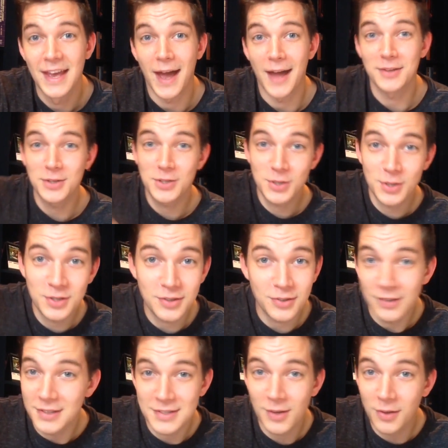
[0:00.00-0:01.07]
and you should
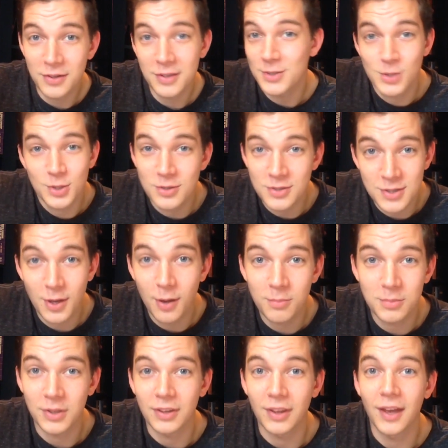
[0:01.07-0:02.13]
it's not that you shouldn't stop
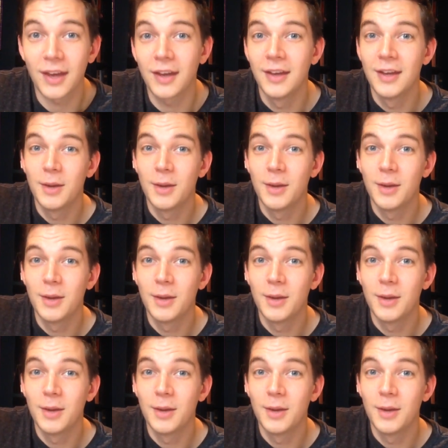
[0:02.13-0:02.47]
doing that